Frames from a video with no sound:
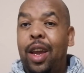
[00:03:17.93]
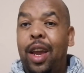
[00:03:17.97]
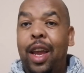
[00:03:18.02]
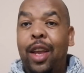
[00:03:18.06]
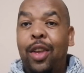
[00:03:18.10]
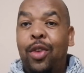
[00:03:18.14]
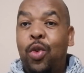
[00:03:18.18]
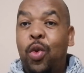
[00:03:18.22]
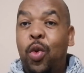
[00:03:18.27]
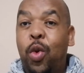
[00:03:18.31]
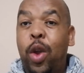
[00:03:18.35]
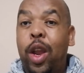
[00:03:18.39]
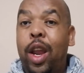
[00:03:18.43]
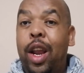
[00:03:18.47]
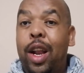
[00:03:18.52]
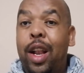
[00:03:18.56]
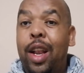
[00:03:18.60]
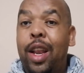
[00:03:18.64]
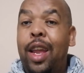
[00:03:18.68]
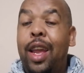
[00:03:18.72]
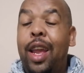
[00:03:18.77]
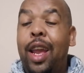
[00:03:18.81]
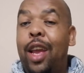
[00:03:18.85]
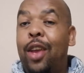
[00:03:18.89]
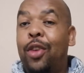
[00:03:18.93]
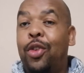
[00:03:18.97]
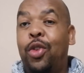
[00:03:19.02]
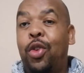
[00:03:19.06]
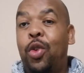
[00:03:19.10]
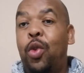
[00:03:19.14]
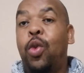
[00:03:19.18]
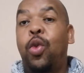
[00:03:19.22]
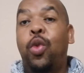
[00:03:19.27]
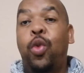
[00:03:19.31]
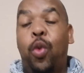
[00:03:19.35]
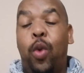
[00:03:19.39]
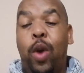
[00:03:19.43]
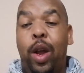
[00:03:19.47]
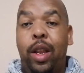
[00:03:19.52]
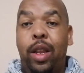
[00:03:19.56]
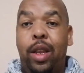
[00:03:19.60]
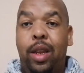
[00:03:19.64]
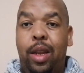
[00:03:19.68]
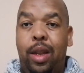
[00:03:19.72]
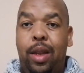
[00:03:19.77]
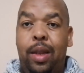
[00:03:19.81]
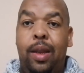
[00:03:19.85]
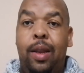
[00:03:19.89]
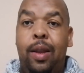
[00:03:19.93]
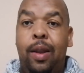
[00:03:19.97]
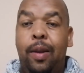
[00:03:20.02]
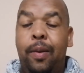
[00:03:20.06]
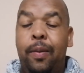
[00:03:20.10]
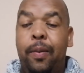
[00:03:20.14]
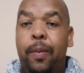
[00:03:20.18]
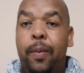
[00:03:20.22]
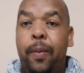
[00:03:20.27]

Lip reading: as quickly as you would want it.